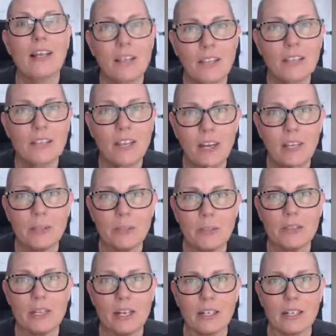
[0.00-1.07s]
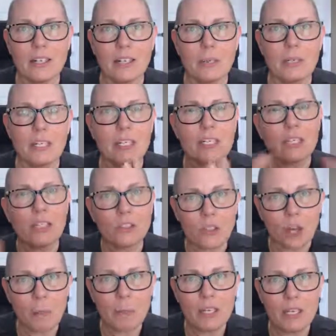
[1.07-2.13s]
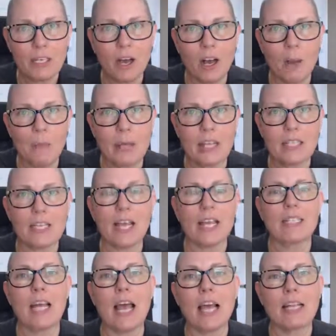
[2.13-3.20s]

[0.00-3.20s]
let's talk about that a little bit. Drop me a comment and,